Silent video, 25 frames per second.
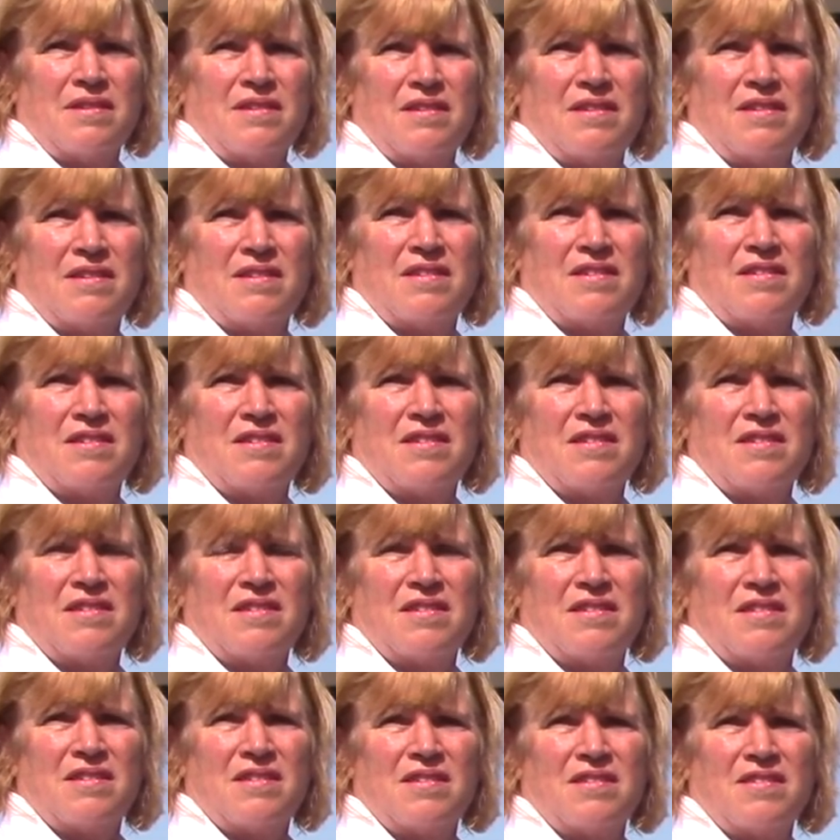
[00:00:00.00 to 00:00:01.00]

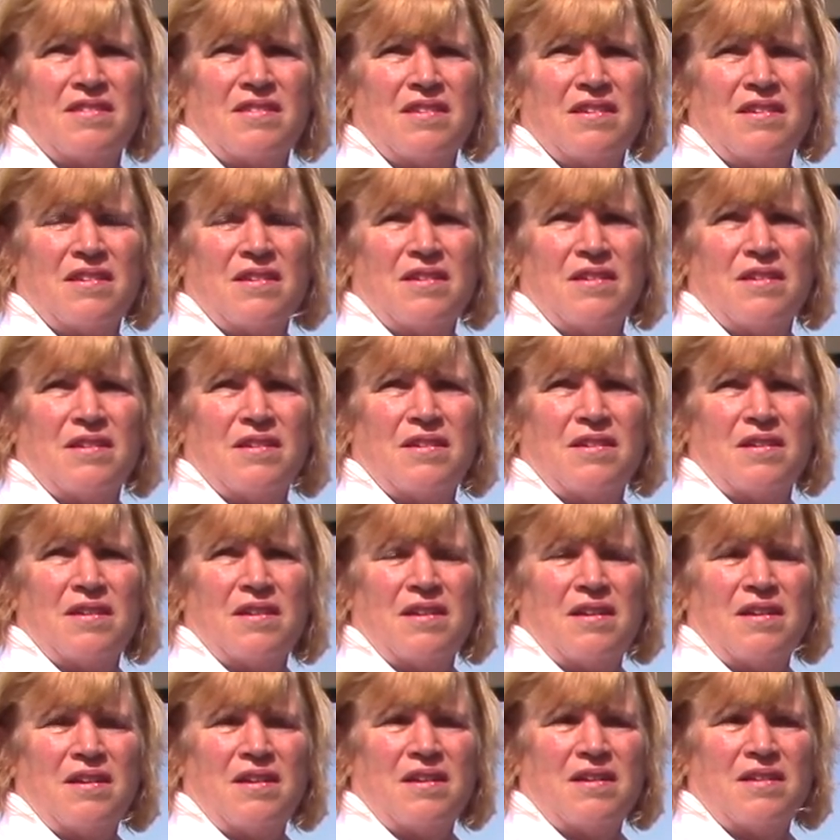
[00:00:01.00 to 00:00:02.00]

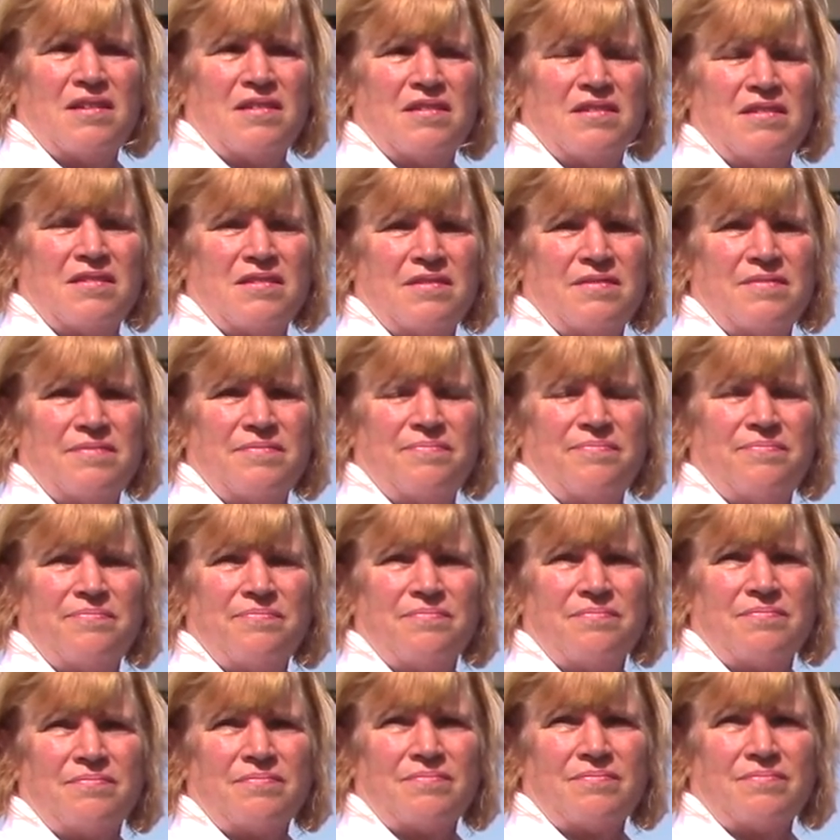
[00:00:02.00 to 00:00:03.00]

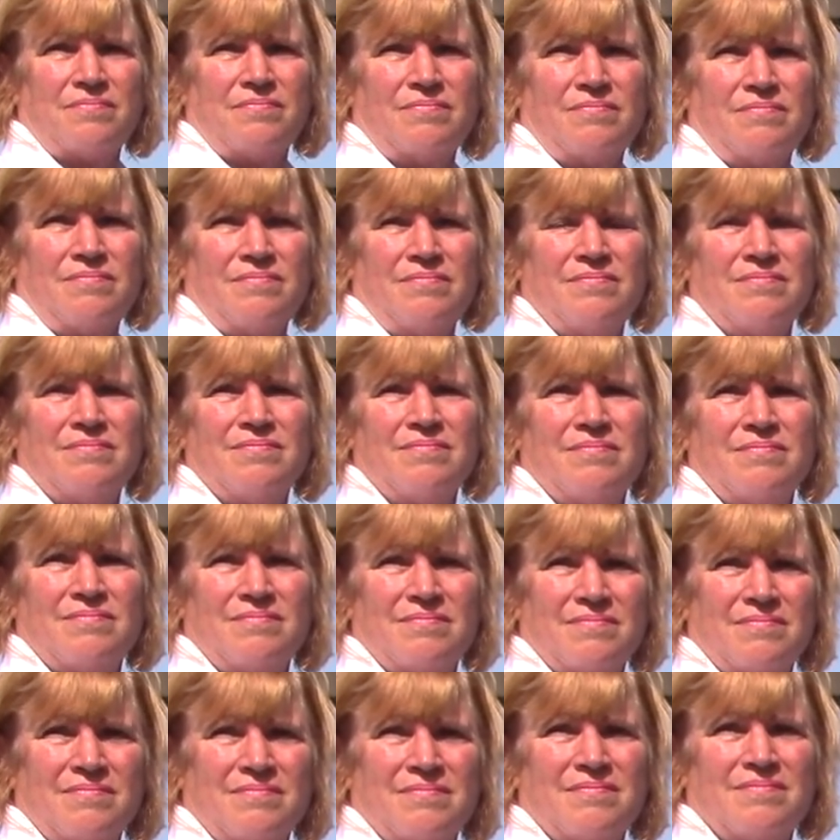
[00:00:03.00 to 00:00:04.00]

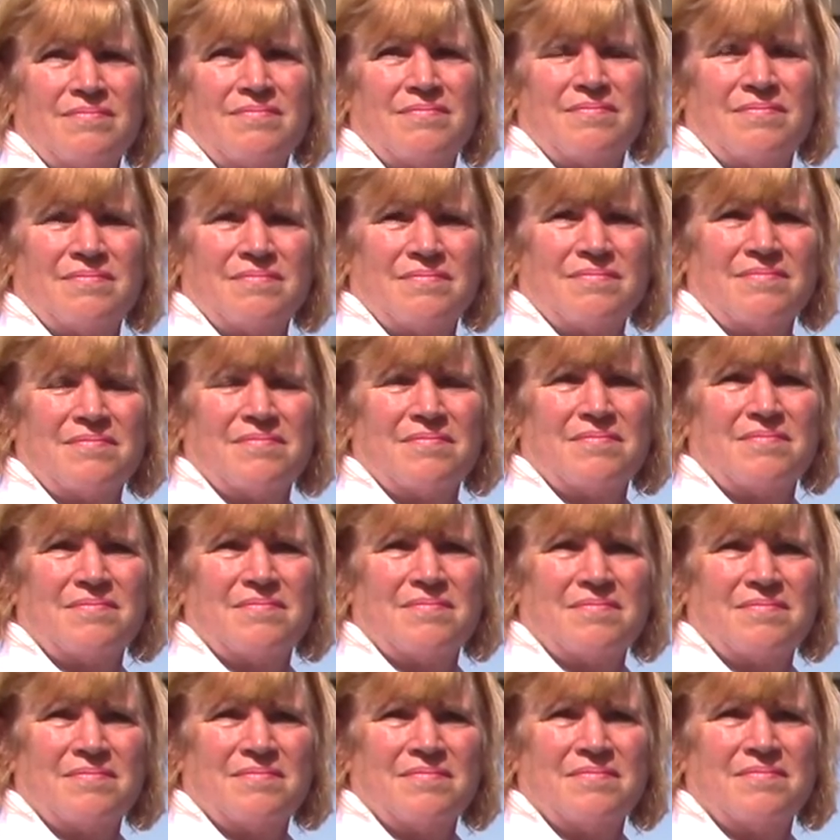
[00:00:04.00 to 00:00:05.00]

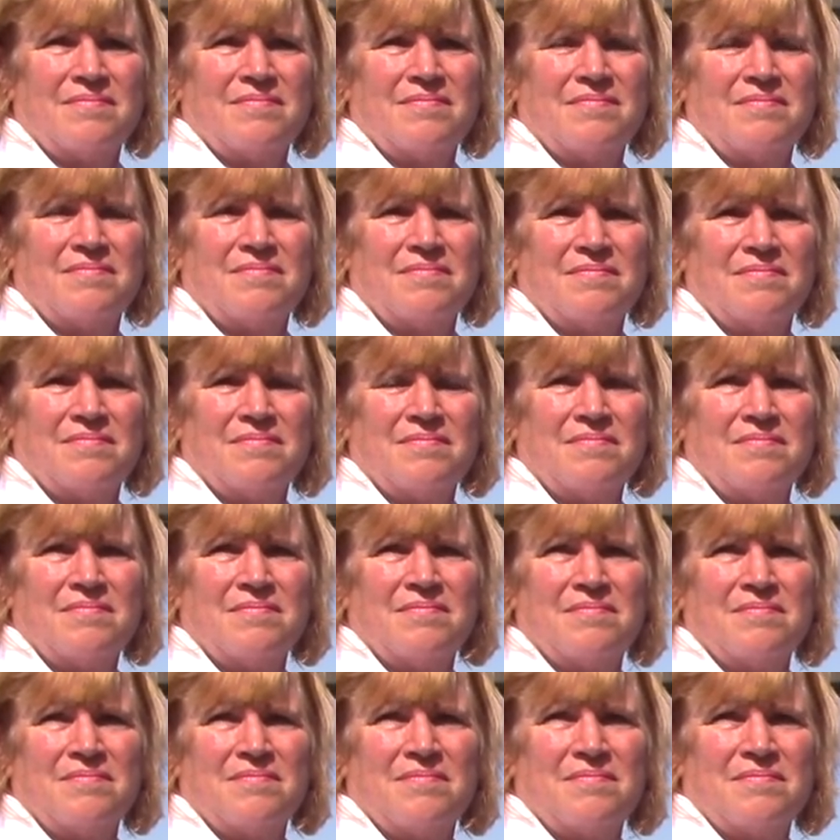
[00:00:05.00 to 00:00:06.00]

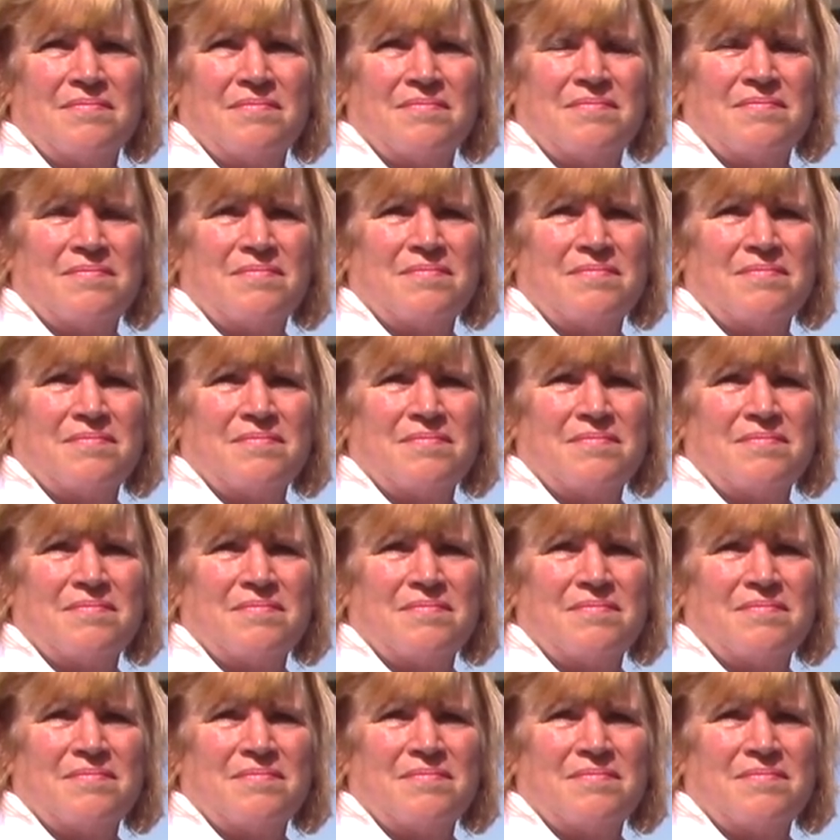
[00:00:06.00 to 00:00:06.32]
(not speaking)